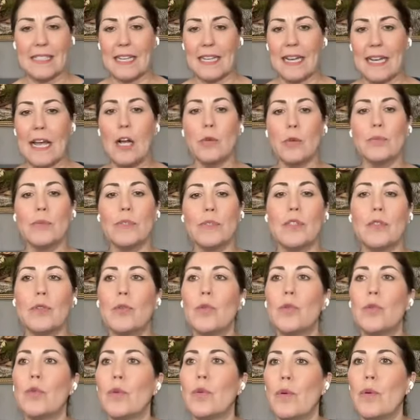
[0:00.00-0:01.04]
It helps
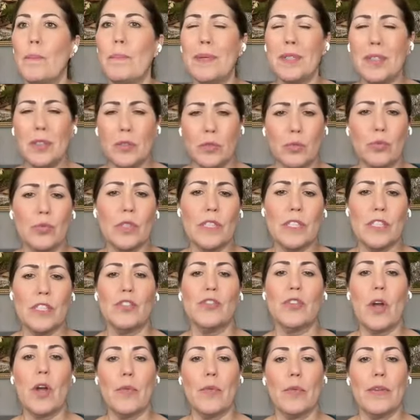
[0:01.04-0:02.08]
you build really
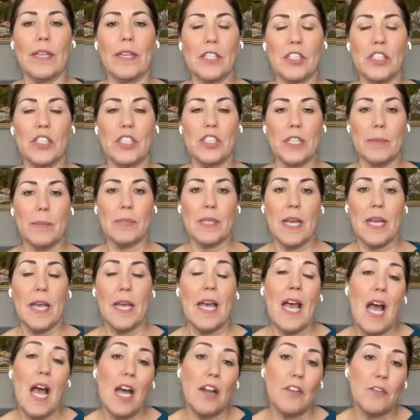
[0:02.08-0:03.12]
strong relationships.
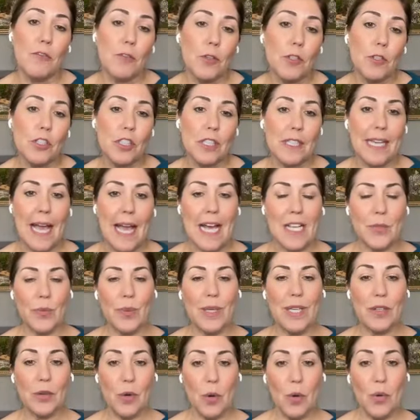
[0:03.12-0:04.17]
Unfortunately, as we
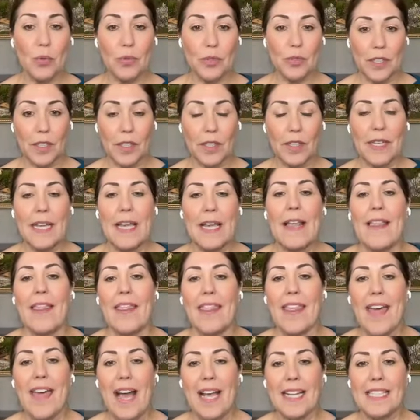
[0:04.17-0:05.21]
get older,
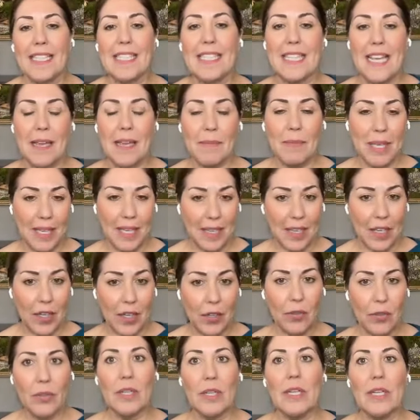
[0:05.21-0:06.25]
that same
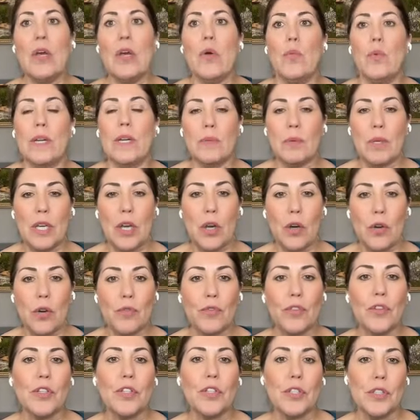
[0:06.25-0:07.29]
ego, when we
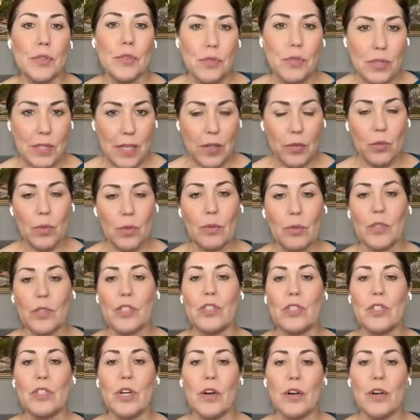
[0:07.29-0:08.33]
overuse it, when we're
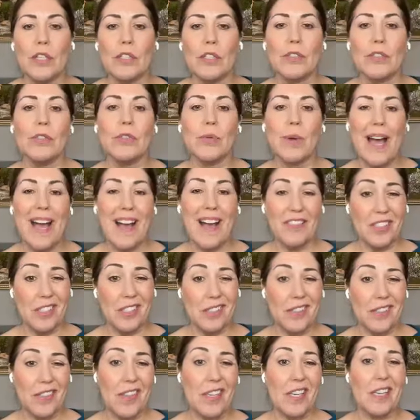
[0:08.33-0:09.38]
starting to have to
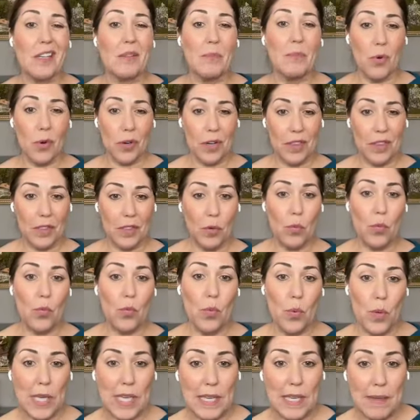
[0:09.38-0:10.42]
think more in the
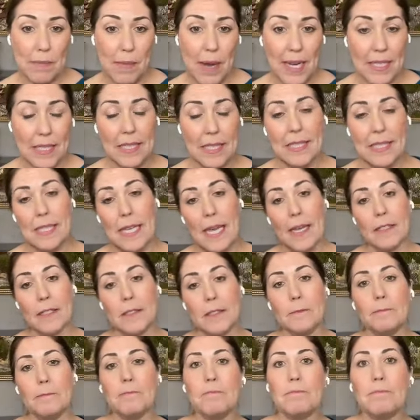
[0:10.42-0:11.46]
we mindset,
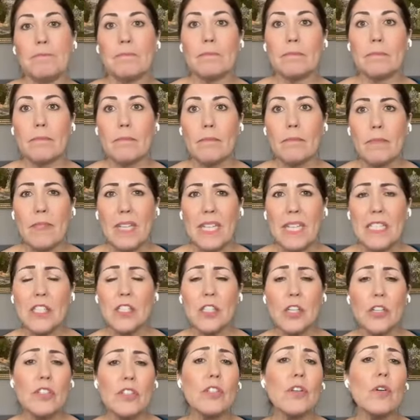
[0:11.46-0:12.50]
it
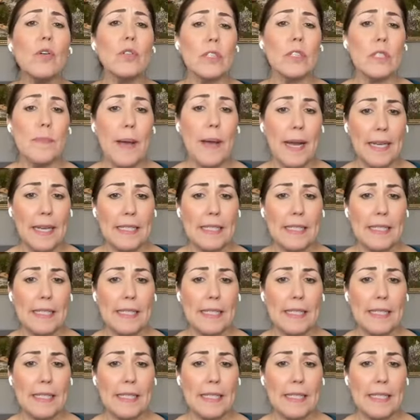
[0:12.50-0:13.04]
starts to hold us back.